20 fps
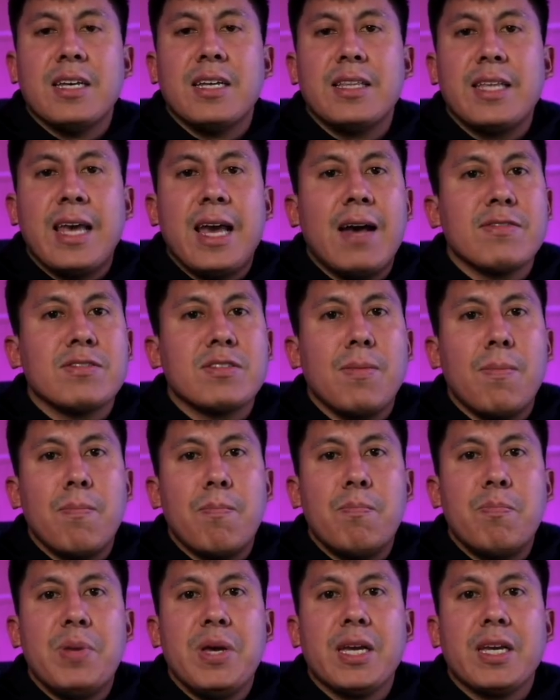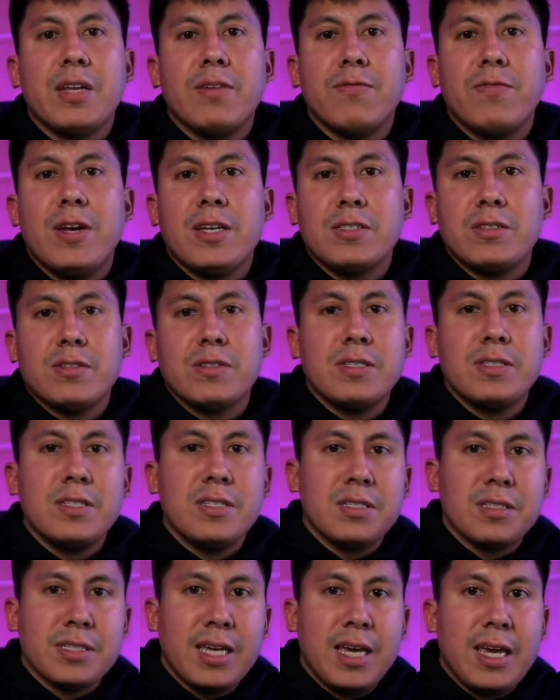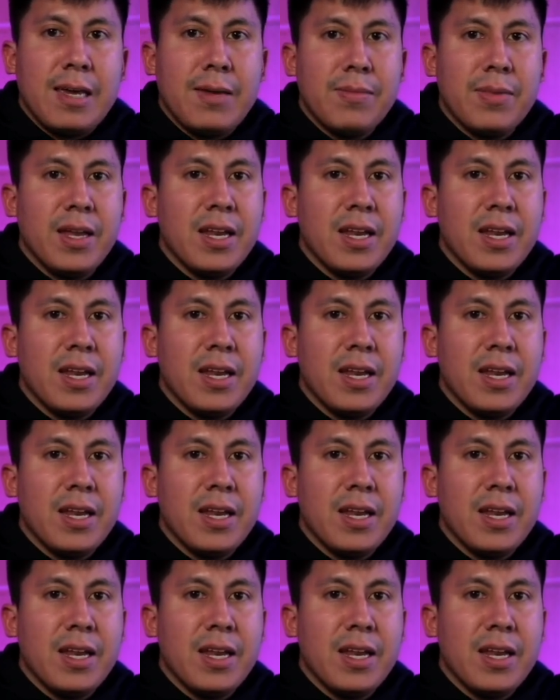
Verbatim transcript: They have some big investors in this game,